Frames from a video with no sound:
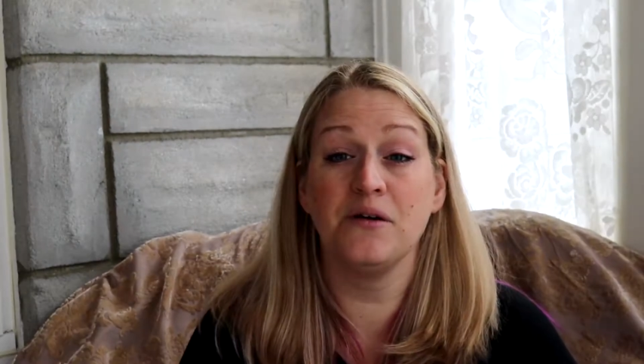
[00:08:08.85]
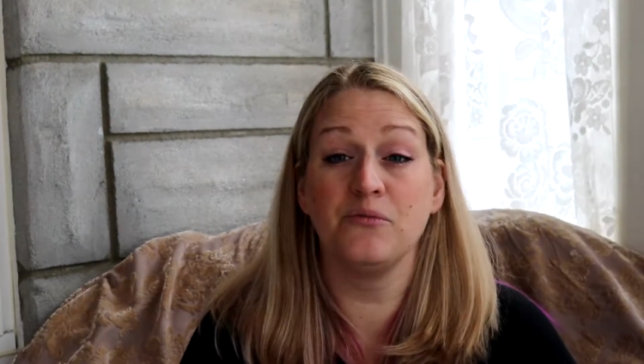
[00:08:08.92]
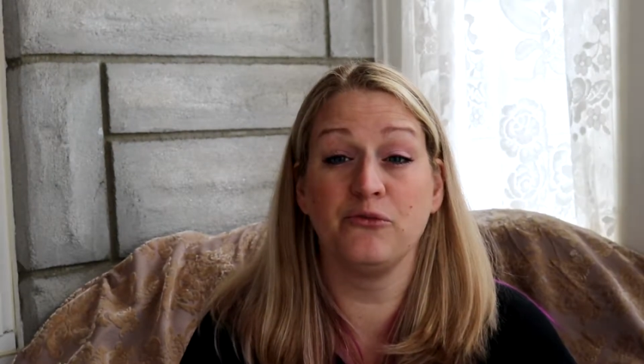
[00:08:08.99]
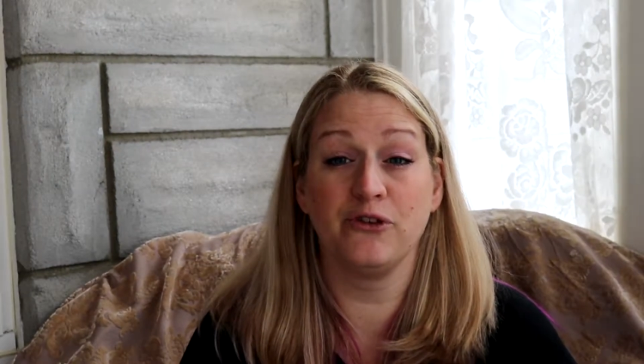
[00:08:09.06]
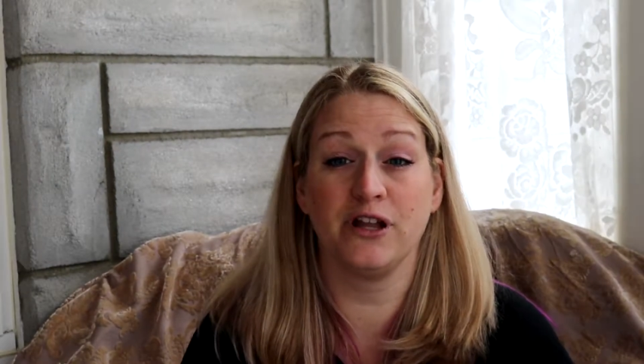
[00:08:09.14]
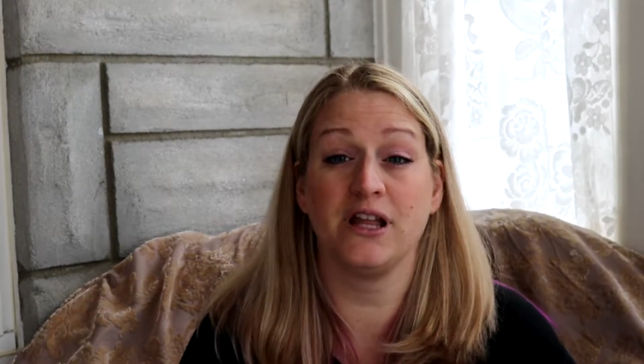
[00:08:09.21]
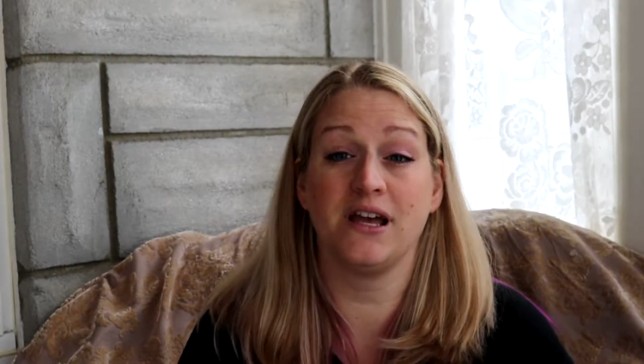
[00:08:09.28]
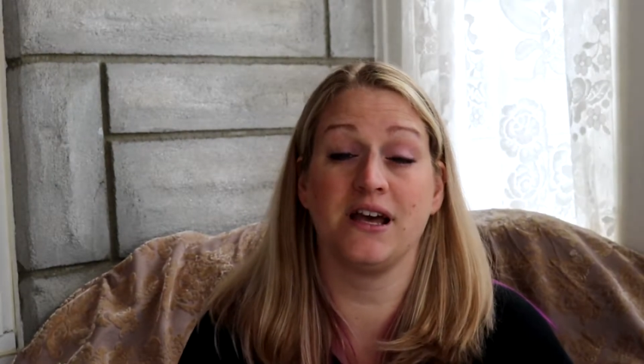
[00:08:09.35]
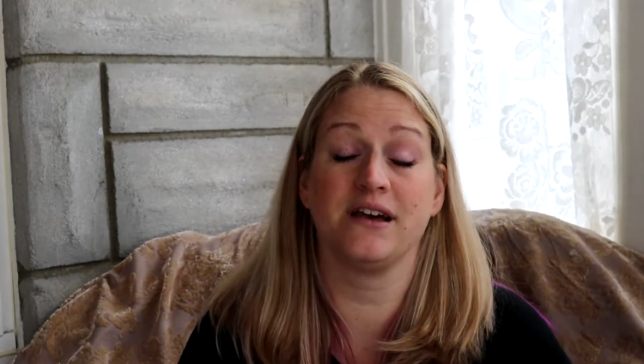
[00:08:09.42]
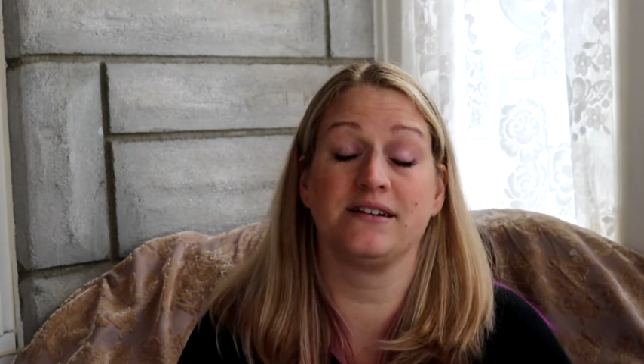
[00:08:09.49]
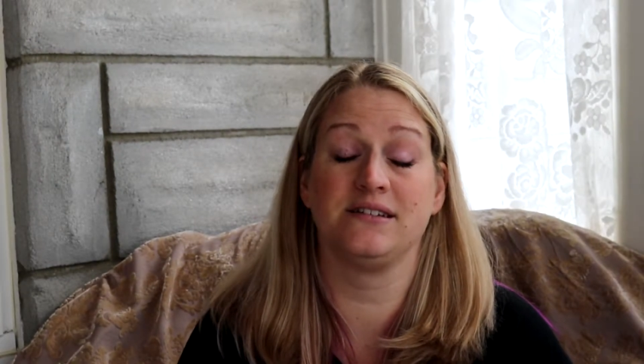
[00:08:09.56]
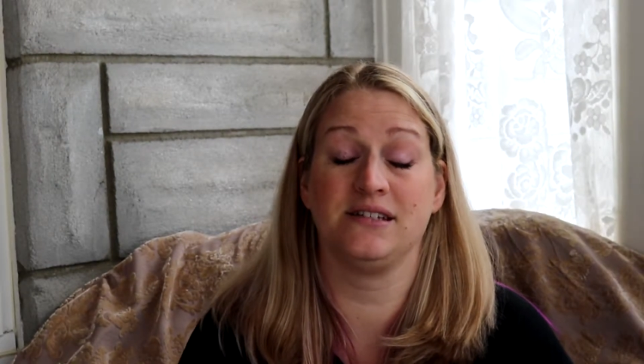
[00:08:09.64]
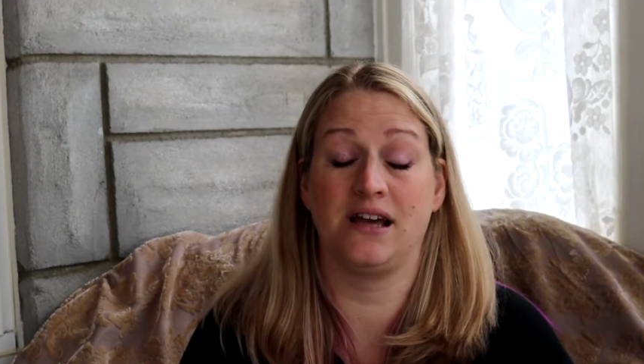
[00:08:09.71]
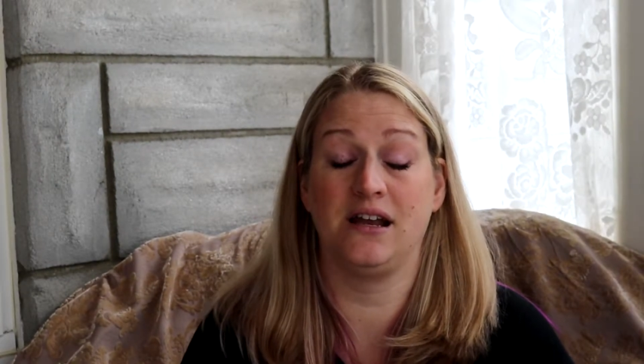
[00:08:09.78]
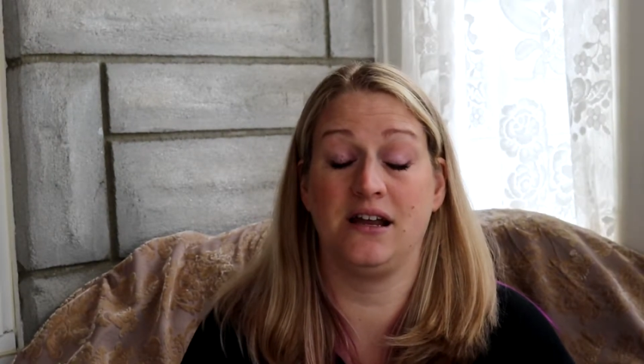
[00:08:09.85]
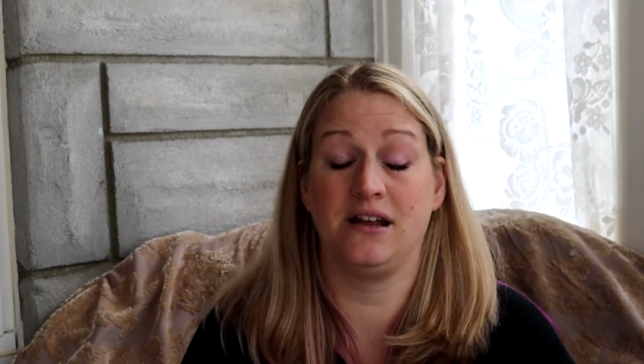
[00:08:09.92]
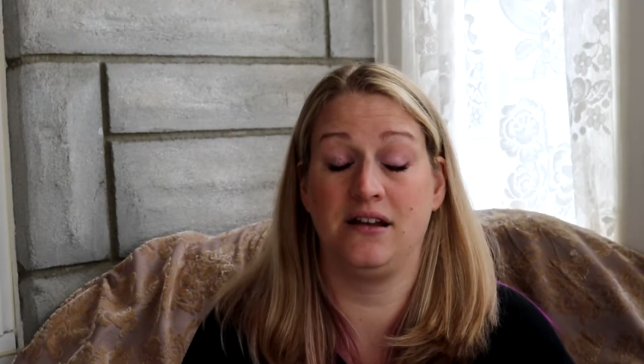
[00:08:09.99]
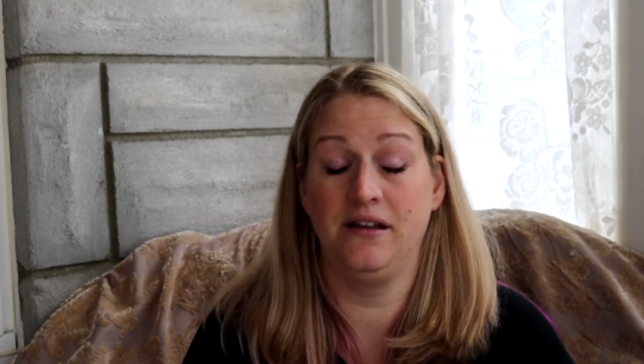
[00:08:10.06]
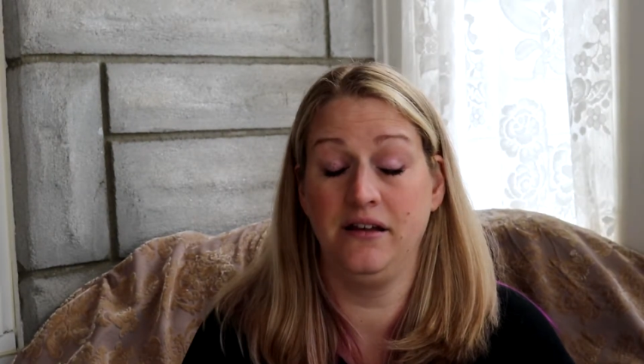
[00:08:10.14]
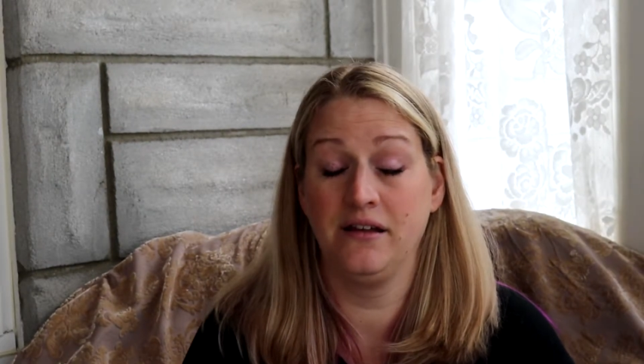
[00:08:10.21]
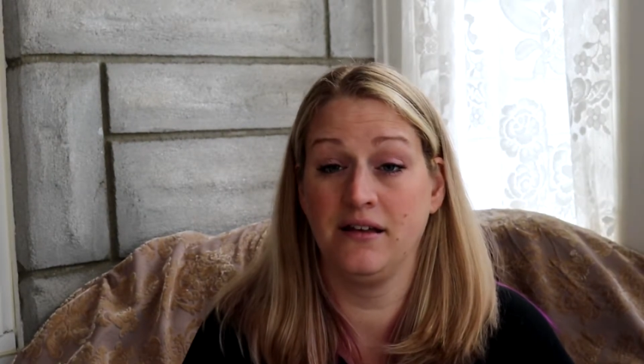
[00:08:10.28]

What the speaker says: am really excited